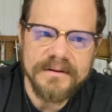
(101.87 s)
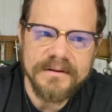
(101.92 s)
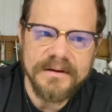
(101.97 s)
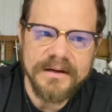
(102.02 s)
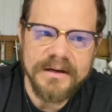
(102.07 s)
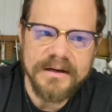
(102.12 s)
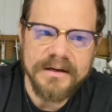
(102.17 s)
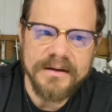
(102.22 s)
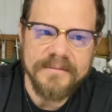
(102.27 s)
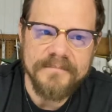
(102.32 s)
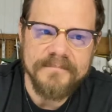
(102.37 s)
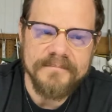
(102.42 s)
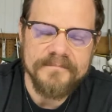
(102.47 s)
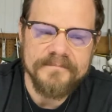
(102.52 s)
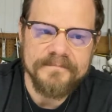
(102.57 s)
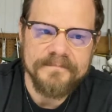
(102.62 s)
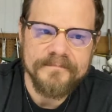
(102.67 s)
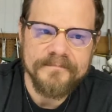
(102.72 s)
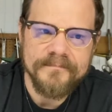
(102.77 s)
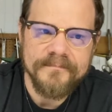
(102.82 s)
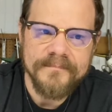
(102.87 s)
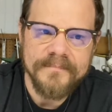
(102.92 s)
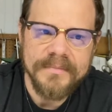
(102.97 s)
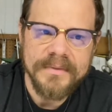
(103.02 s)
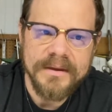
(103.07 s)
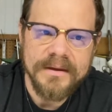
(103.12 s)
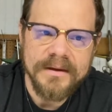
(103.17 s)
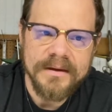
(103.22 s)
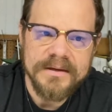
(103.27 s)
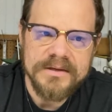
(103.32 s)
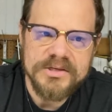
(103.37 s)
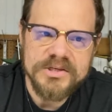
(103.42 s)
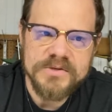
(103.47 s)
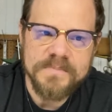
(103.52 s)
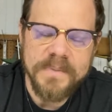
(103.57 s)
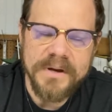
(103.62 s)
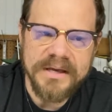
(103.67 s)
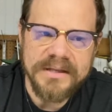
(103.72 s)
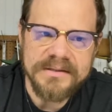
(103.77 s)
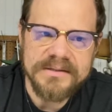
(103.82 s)
um,
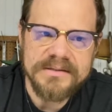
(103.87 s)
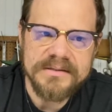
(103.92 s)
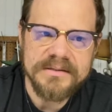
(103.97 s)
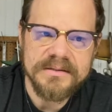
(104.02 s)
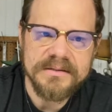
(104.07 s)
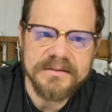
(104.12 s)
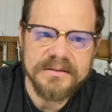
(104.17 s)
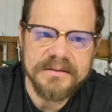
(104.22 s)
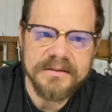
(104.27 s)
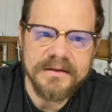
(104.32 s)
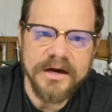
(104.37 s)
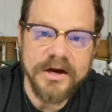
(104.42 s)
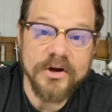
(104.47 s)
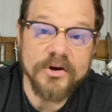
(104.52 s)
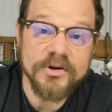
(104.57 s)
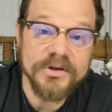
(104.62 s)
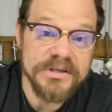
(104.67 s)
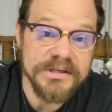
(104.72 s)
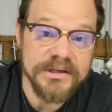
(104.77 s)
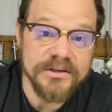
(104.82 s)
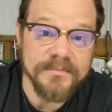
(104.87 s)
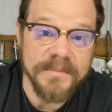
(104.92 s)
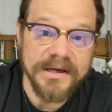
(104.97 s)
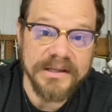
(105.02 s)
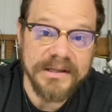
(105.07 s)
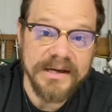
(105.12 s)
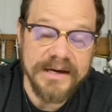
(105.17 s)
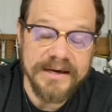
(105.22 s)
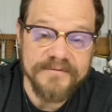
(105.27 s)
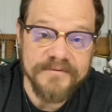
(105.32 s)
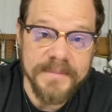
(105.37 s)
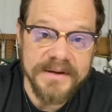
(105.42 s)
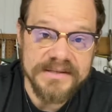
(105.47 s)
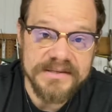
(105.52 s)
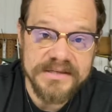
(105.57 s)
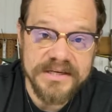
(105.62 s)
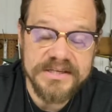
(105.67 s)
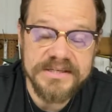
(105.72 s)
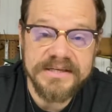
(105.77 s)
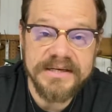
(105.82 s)
spent a good deal of my life, about
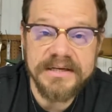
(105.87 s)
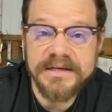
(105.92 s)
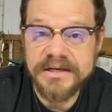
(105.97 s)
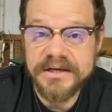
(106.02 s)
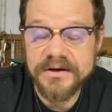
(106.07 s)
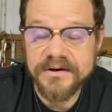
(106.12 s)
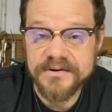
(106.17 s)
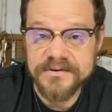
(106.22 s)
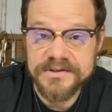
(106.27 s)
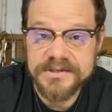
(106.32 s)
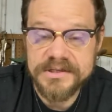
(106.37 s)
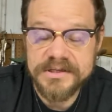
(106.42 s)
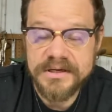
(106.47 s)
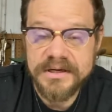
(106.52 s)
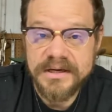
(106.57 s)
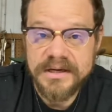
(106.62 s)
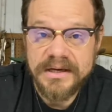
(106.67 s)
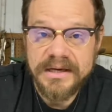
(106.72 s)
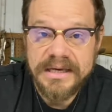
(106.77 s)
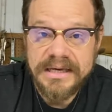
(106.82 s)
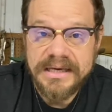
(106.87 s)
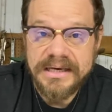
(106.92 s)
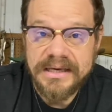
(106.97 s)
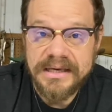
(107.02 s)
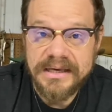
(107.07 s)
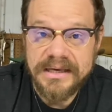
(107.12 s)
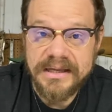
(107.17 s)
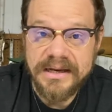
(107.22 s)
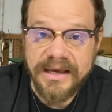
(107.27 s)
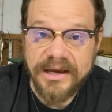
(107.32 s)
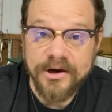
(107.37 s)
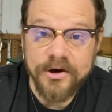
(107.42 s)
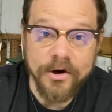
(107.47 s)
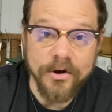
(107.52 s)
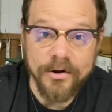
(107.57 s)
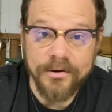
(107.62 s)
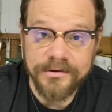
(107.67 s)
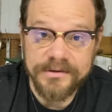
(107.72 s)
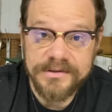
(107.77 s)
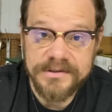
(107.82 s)
16 years, in a
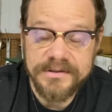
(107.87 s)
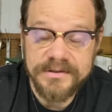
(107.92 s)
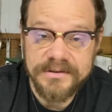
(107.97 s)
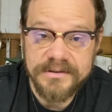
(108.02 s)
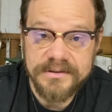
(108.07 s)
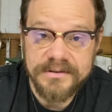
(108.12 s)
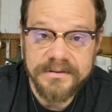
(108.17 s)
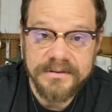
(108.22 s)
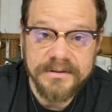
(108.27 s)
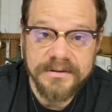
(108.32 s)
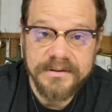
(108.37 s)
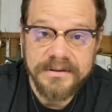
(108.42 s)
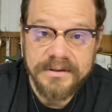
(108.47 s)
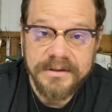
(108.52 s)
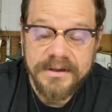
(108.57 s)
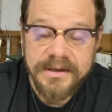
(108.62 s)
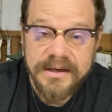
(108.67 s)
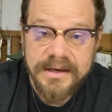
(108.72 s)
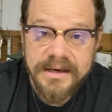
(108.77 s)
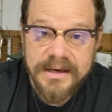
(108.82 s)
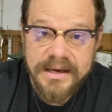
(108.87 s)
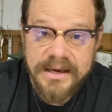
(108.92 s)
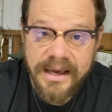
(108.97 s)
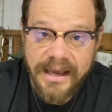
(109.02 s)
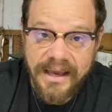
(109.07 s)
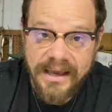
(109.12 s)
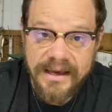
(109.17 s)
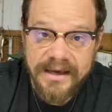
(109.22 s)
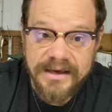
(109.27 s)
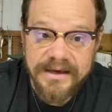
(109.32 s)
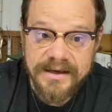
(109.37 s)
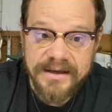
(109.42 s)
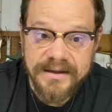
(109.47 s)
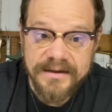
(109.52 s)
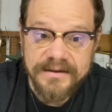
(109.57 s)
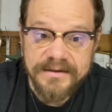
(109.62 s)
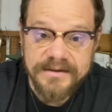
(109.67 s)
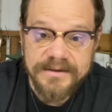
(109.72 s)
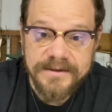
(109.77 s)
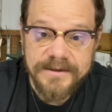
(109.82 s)
cult.
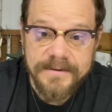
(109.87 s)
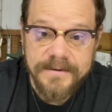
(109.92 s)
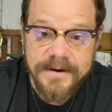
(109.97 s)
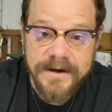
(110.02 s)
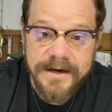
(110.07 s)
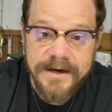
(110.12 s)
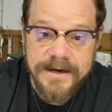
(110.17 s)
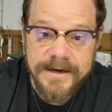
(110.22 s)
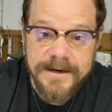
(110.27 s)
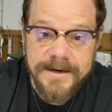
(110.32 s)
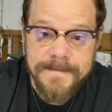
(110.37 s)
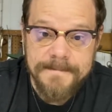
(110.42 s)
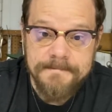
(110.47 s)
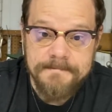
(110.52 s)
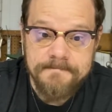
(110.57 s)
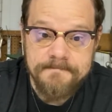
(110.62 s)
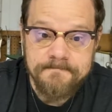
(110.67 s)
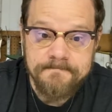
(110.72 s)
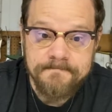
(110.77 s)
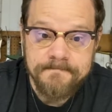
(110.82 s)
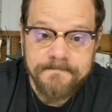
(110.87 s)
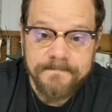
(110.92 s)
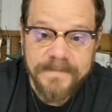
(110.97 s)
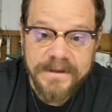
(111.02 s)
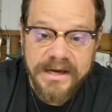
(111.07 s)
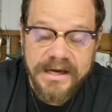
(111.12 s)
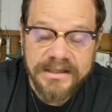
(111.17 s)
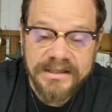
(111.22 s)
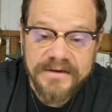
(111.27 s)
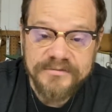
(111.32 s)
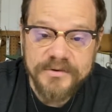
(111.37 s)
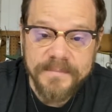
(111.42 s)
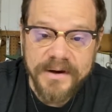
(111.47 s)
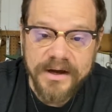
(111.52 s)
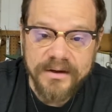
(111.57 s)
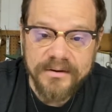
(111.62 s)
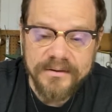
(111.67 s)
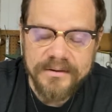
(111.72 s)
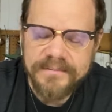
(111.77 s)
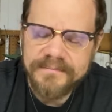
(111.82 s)
And uh, I left
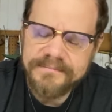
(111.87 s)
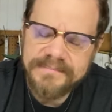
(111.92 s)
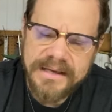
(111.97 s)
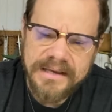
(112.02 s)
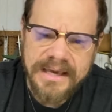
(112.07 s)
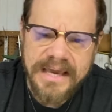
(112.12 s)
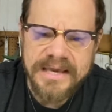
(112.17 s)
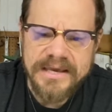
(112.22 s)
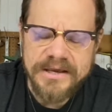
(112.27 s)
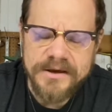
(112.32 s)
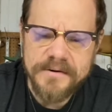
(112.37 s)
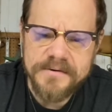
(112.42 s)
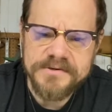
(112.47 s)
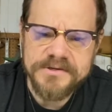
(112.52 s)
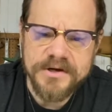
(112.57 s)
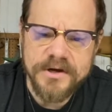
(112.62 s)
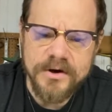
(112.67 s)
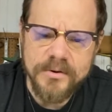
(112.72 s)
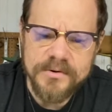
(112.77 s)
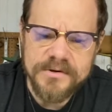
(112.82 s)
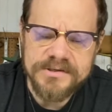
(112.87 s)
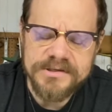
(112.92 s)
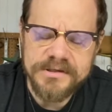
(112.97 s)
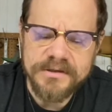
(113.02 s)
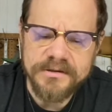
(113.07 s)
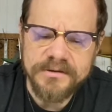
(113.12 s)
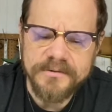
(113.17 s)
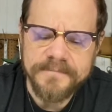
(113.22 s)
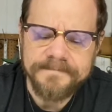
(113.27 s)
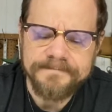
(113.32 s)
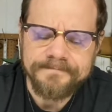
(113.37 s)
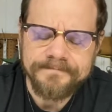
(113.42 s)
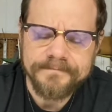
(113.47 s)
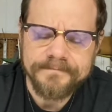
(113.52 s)
about 8 years ago or so,